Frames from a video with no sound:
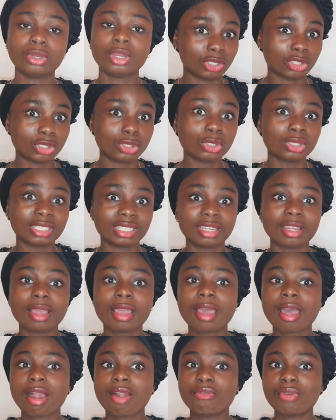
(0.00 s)
You should know the
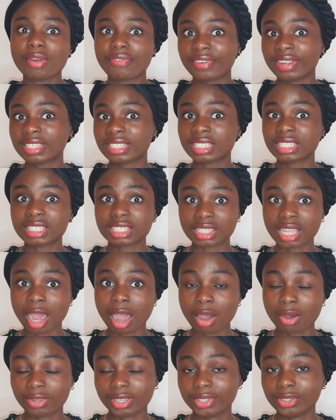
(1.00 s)
referencing
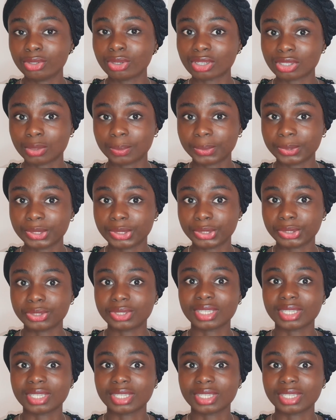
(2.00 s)
style that you are supposed to use,